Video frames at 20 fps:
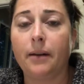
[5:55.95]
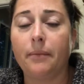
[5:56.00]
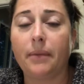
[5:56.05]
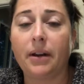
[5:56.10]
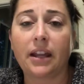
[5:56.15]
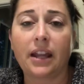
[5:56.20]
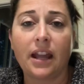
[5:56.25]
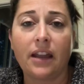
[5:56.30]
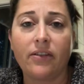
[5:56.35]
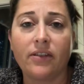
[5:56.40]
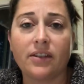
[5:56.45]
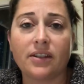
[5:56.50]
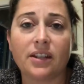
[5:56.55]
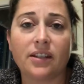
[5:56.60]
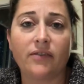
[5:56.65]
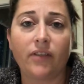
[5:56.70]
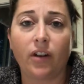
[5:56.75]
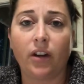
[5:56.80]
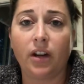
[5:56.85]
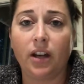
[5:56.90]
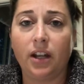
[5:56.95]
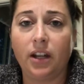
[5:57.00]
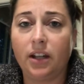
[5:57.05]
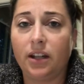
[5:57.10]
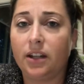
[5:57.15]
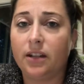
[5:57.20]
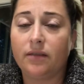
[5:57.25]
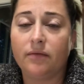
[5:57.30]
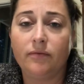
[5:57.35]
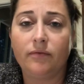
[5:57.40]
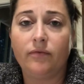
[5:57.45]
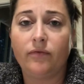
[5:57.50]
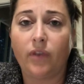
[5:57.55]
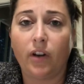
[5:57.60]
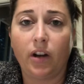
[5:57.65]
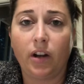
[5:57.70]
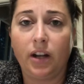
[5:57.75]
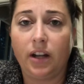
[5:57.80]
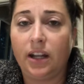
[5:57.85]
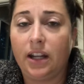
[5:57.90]
Again, this is very,
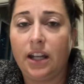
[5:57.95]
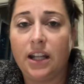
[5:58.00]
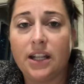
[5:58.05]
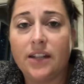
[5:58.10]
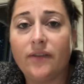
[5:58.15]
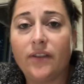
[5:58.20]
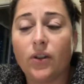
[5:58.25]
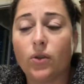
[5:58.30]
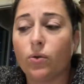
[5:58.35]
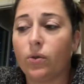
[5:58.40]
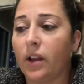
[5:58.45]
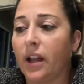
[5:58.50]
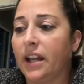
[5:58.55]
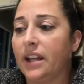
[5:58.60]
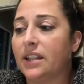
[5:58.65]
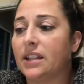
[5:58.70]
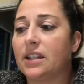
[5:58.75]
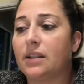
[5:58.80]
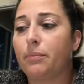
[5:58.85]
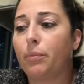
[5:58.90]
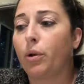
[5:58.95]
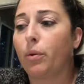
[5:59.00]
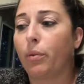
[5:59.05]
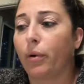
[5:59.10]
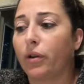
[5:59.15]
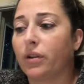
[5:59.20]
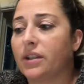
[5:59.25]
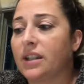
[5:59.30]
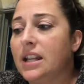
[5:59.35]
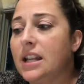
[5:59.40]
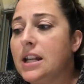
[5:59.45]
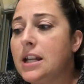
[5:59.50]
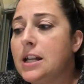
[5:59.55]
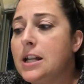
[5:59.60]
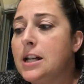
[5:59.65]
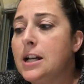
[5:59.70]
very individualized per person.